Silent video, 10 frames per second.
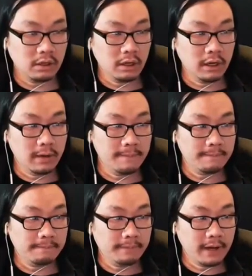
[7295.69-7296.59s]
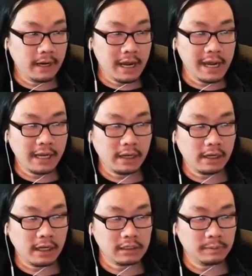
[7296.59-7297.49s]
Um, but I
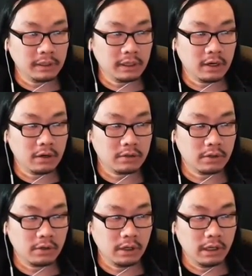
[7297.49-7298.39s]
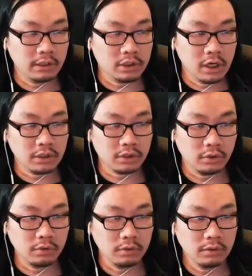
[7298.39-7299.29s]
got to play the character uh,
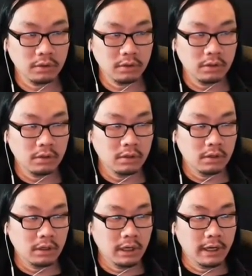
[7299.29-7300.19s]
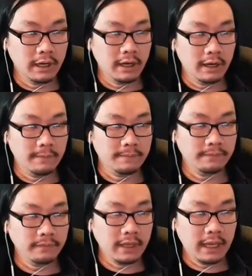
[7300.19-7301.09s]
soo um,
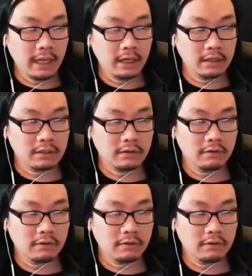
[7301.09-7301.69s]
and